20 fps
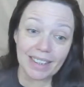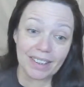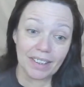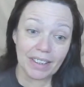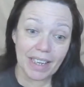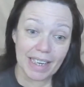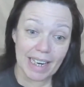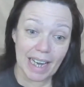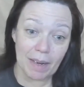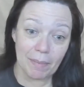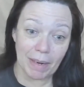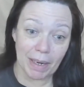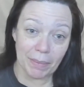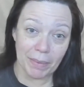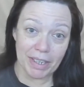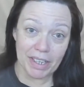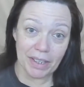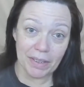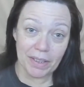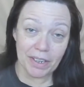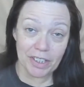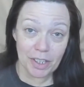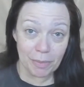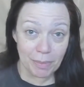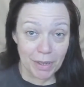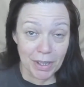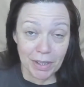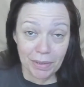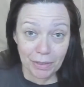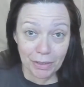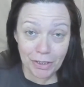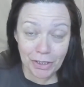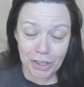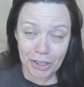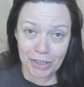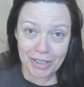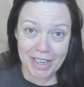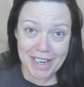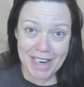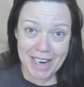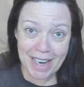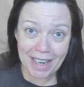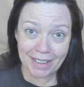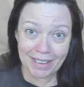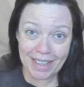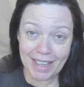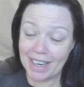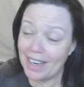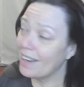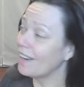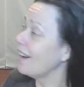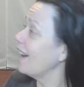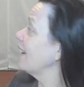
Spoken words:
looking out my window. There's a beautiful tree out there. I